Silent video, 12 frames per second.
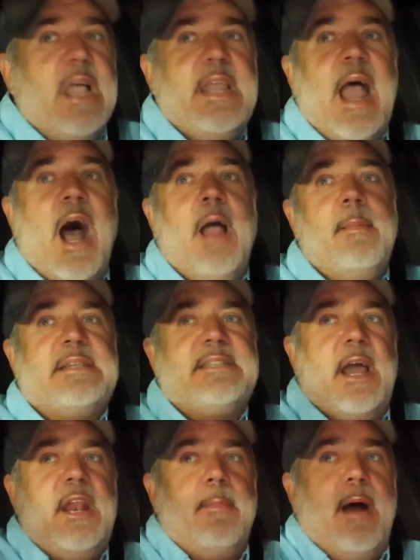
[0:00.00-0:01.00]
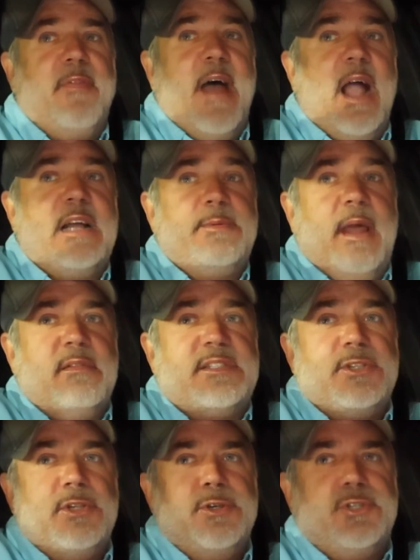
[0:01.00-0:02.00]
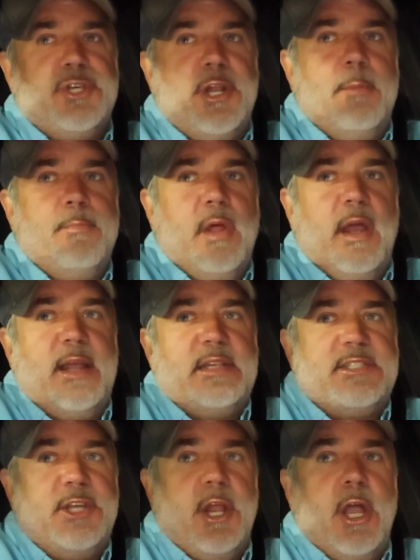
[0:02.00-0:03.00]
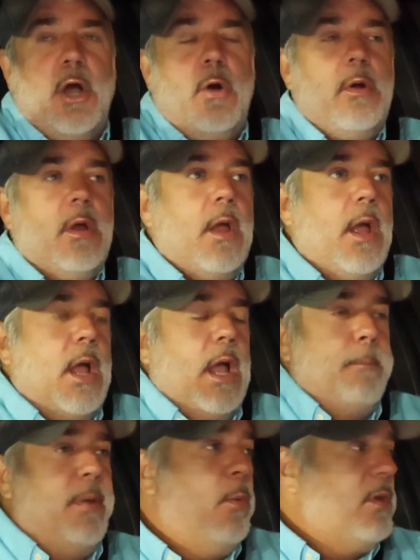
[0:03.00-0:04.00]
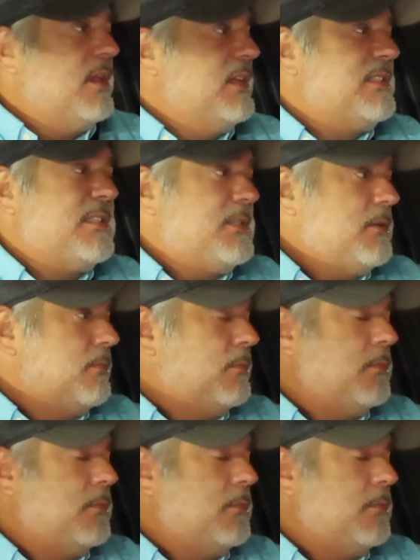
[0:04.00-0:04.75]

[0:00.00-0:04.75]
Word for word: yeah, I'm excited about that because we have a solution in place, you know. But with this